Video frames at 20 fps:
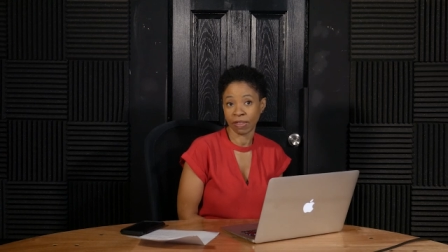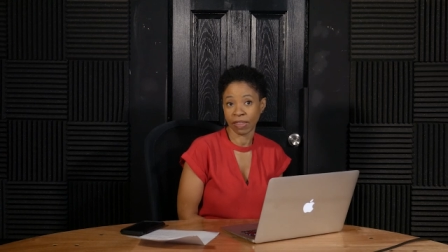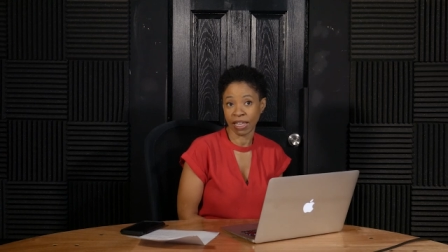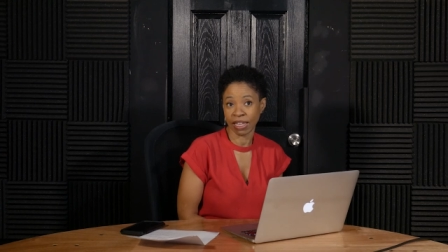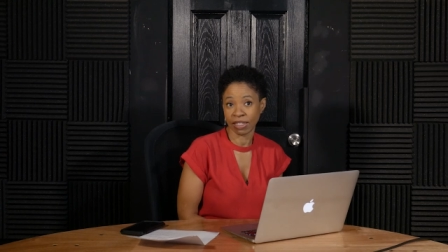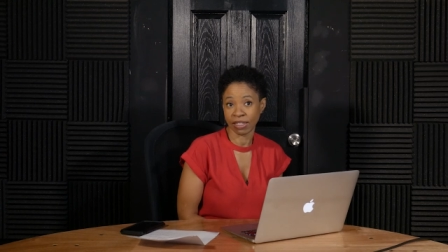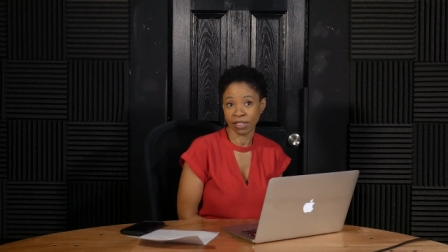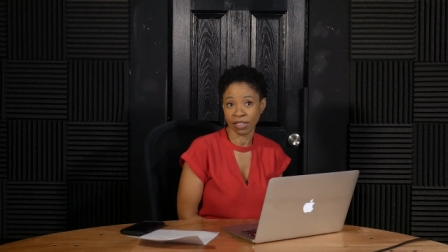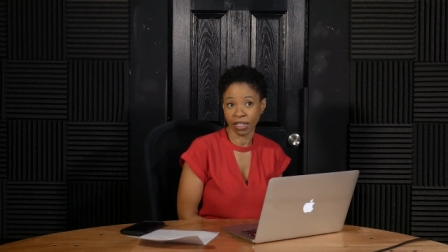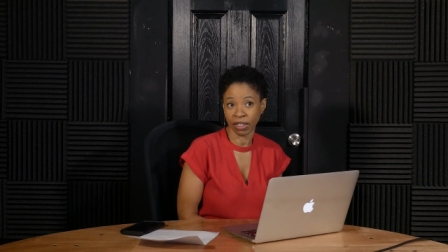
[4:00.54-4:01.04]

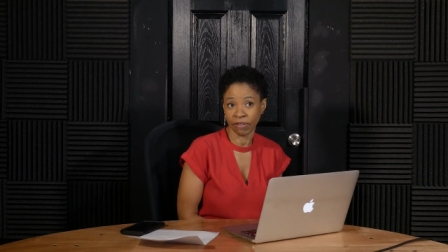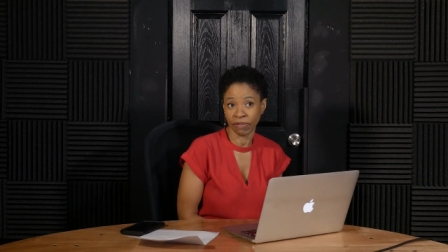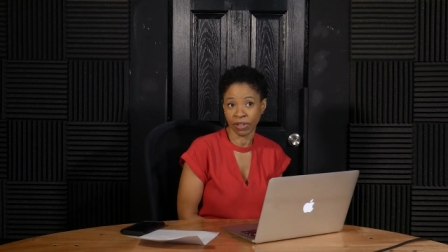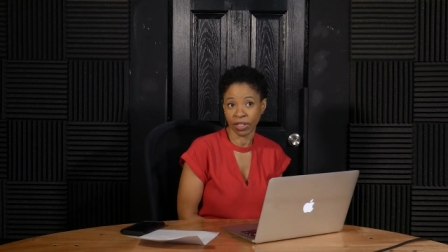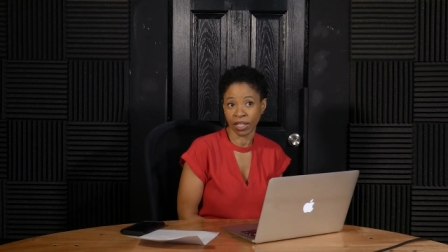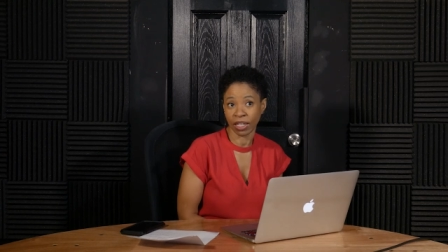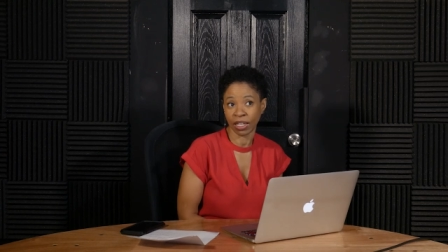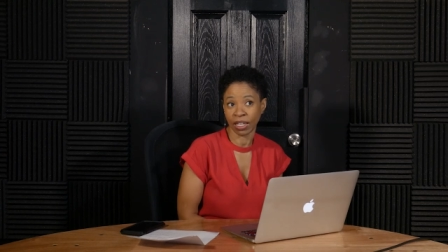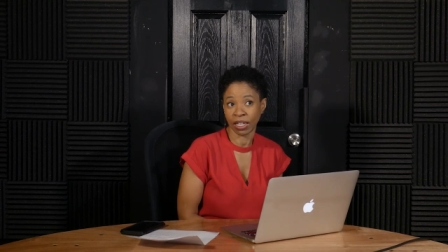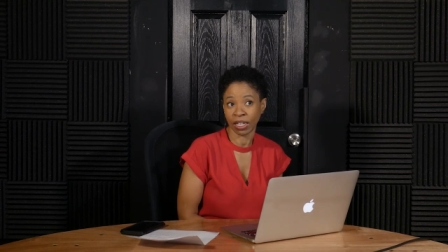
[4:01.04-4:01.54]

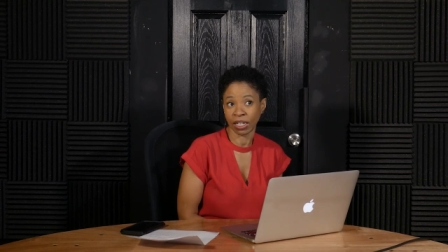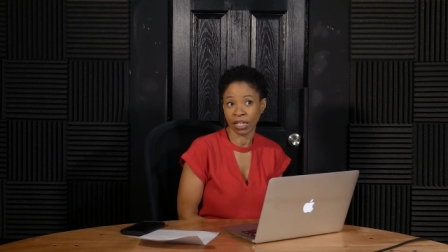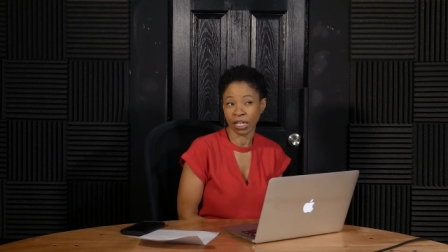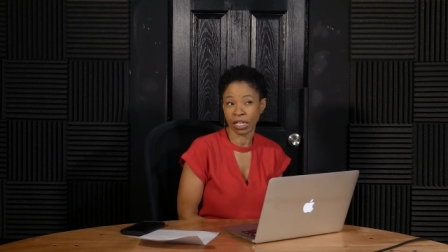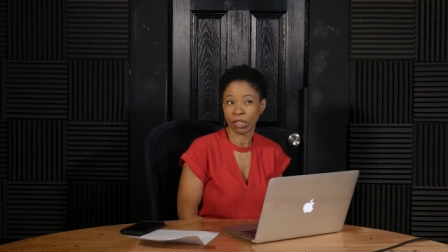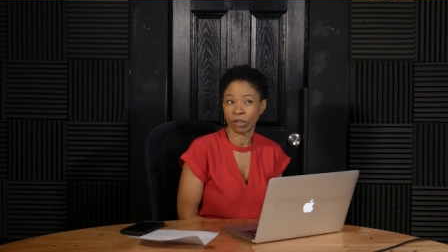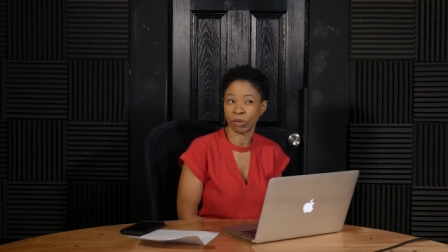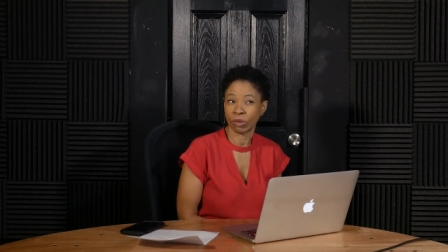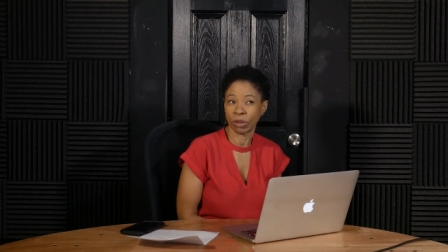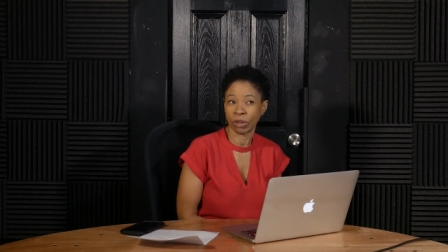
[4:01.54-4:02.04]
Thanksgiving
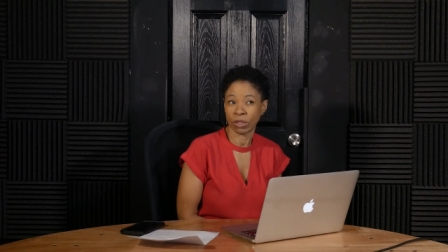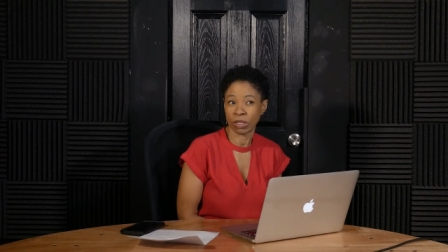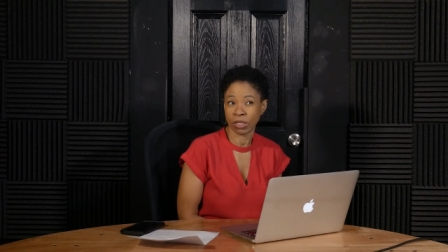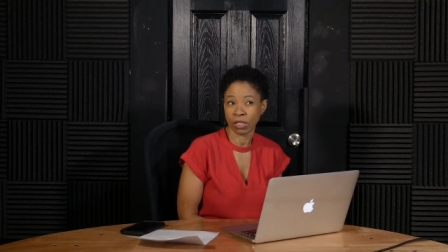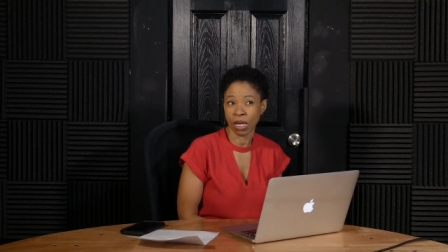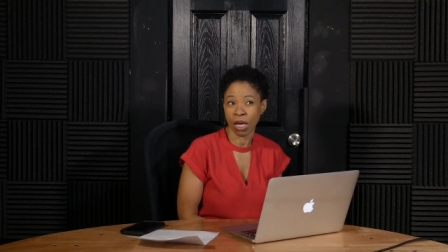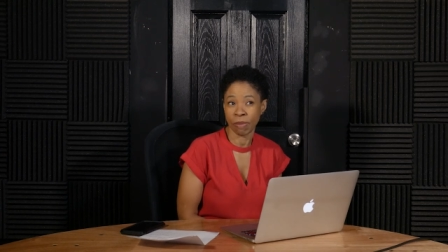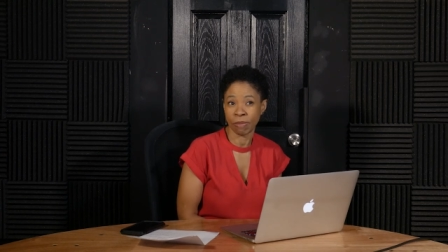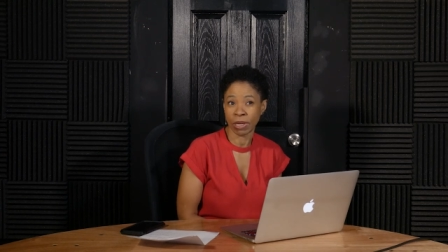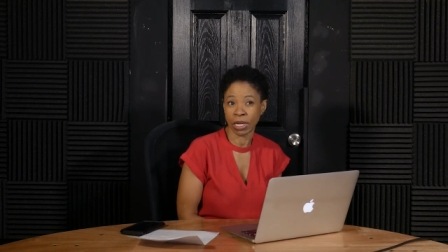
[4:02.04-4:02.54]
is
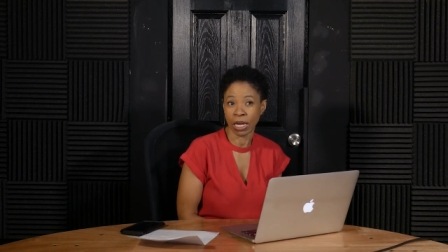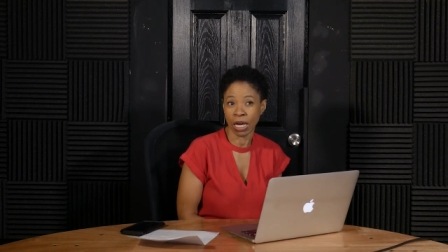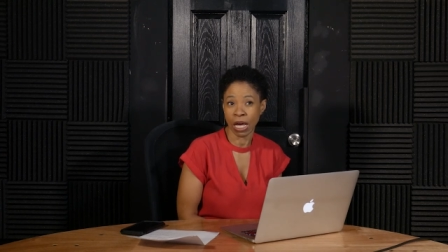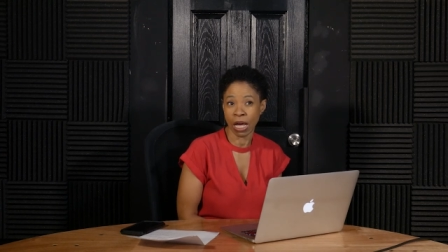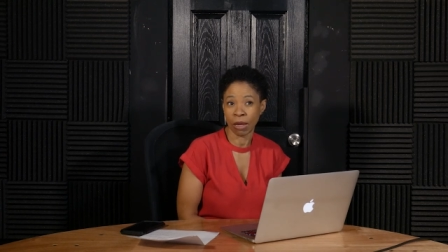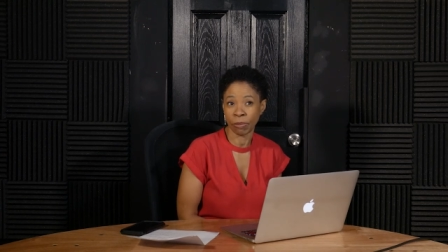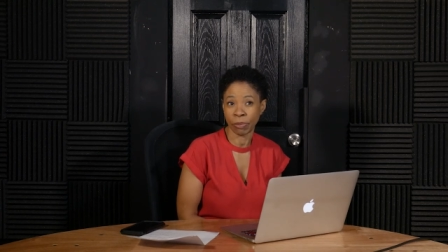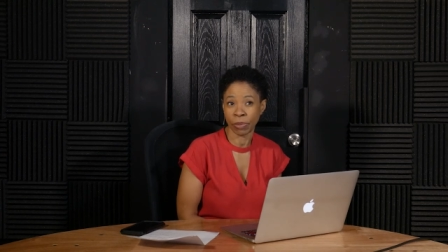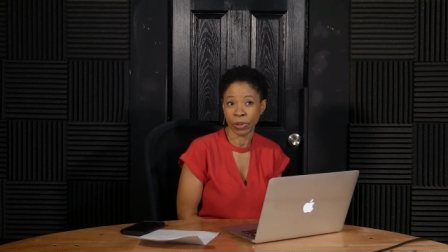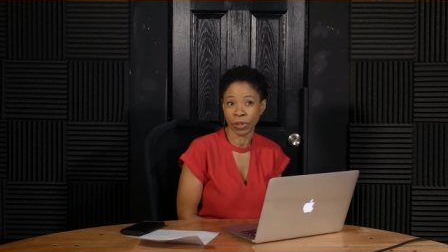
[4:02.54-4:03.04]
coming
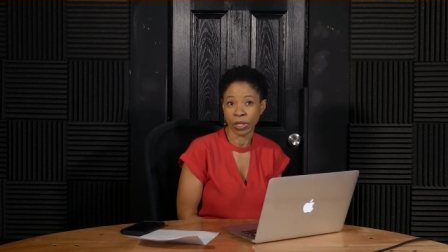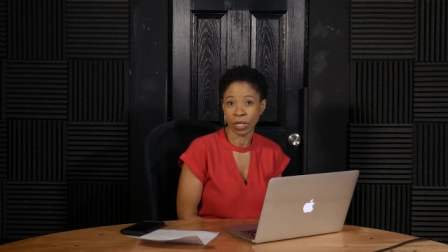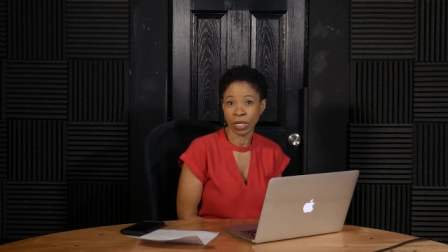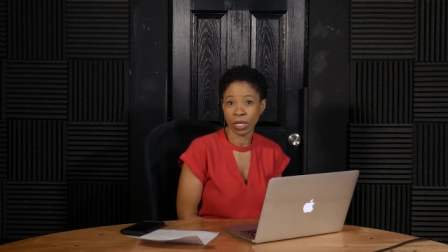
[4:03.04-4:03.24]
up,